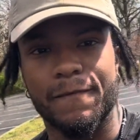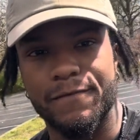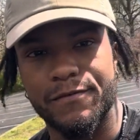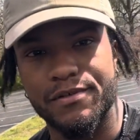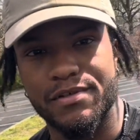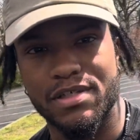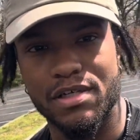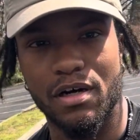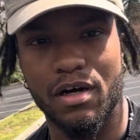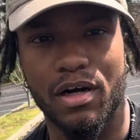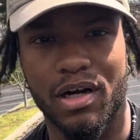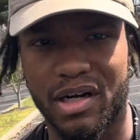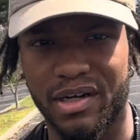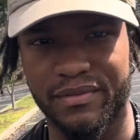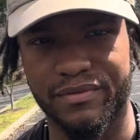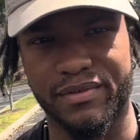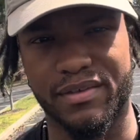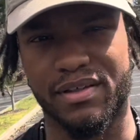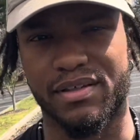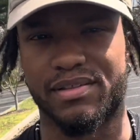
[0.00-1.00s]
Sorry
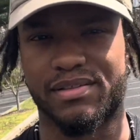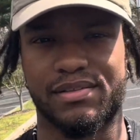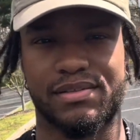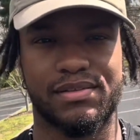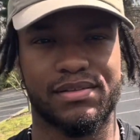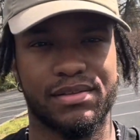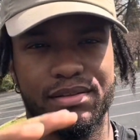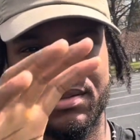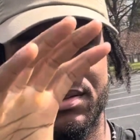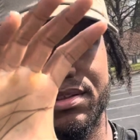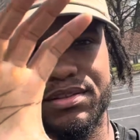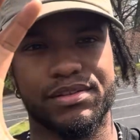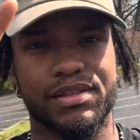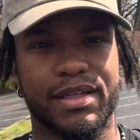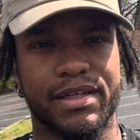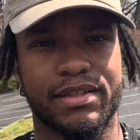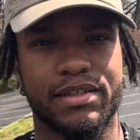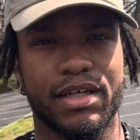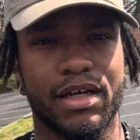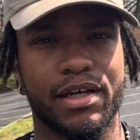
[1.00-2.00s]
if this is
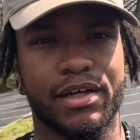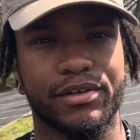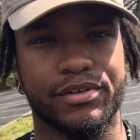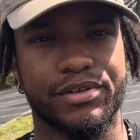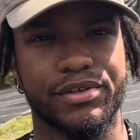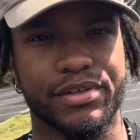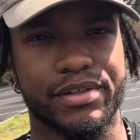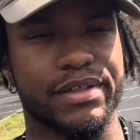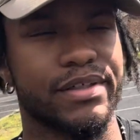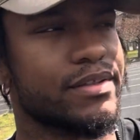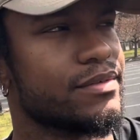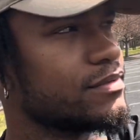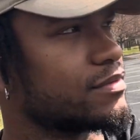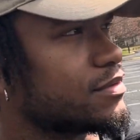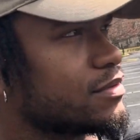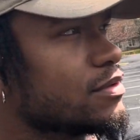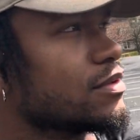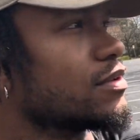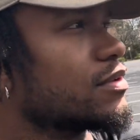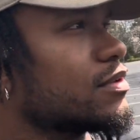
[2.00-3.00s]
like kind of crooked
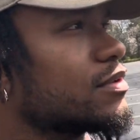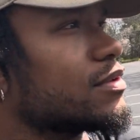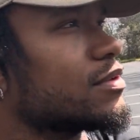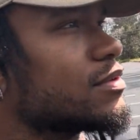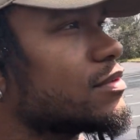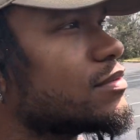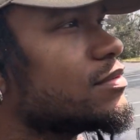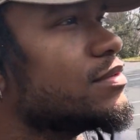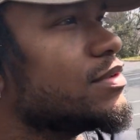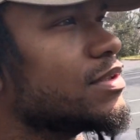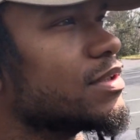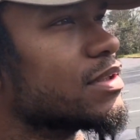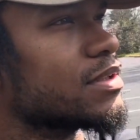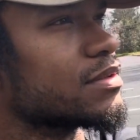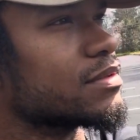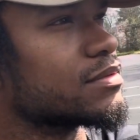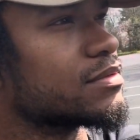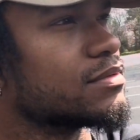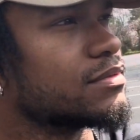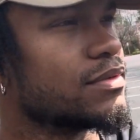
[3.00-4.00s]
or, you know,
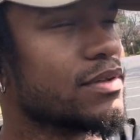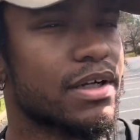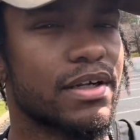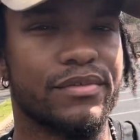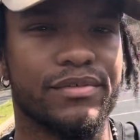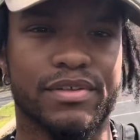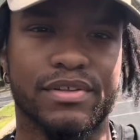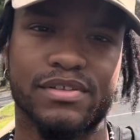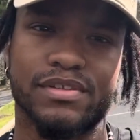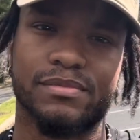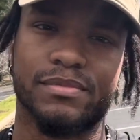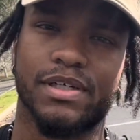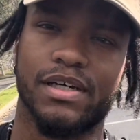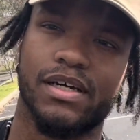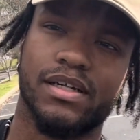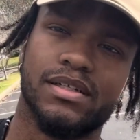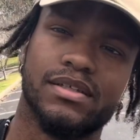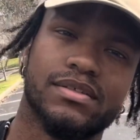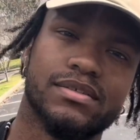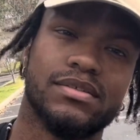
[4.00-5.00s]
whatever, because I'm
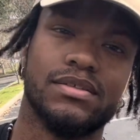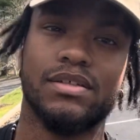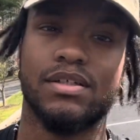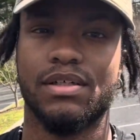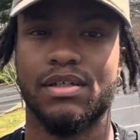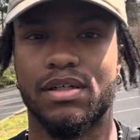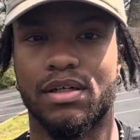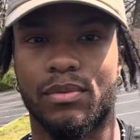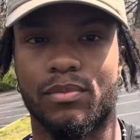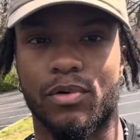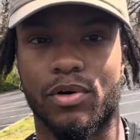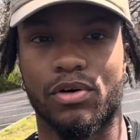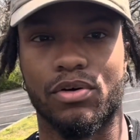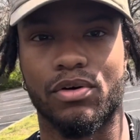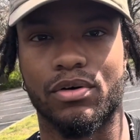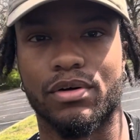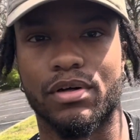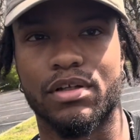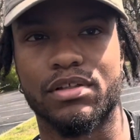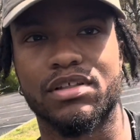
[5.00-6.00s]
kind of
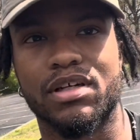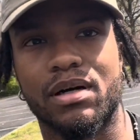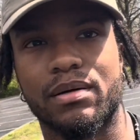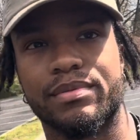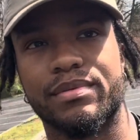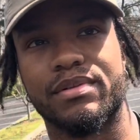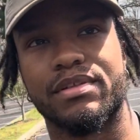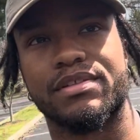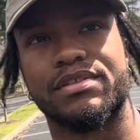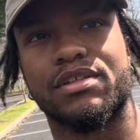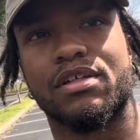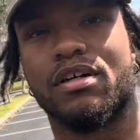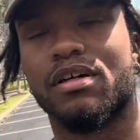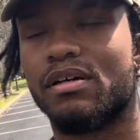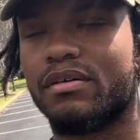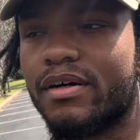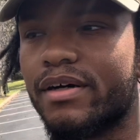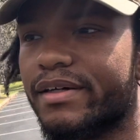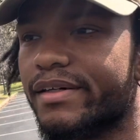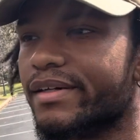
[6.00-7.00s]
recording on top of this car
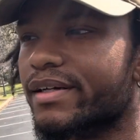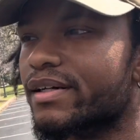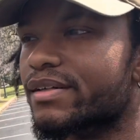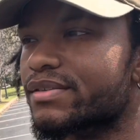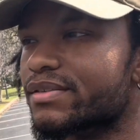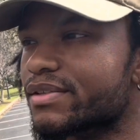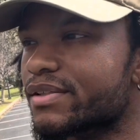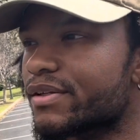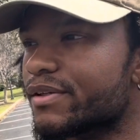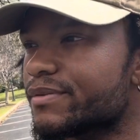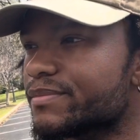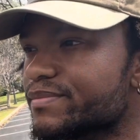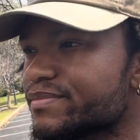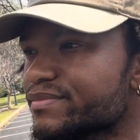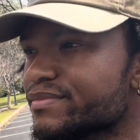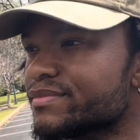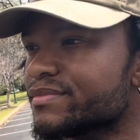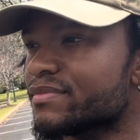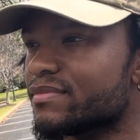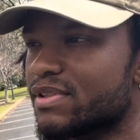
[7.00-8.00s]
right now. So,
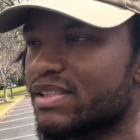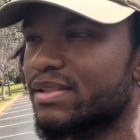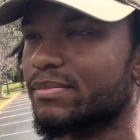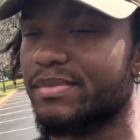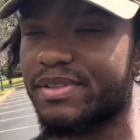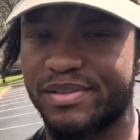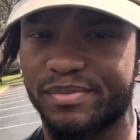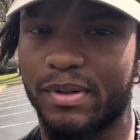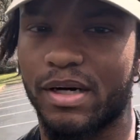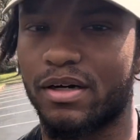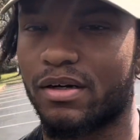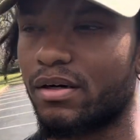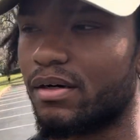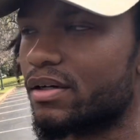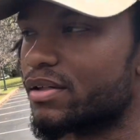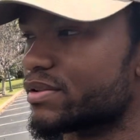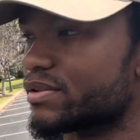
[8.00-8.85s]
I'm into my car.